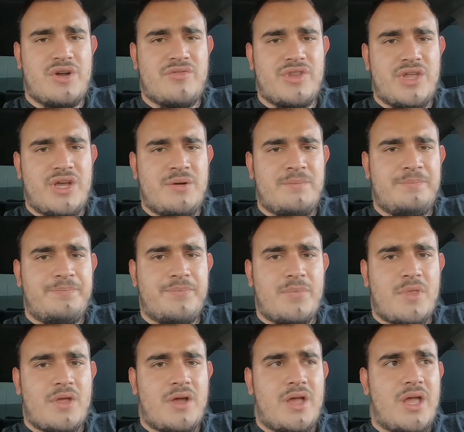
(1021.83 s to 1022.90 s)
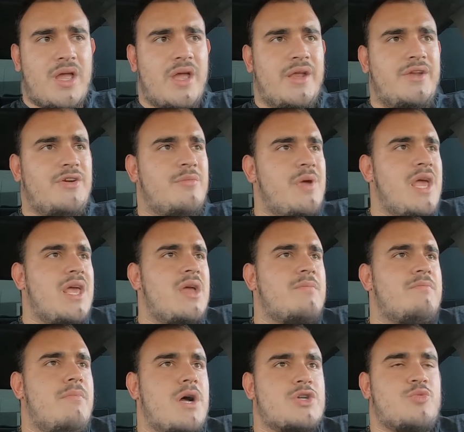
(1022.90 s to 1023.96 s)
everything, and you're
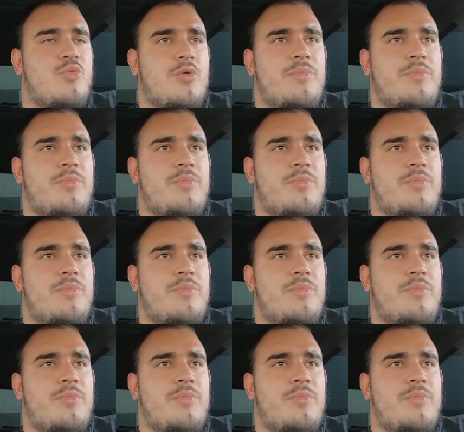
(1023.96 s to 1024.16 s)
making much more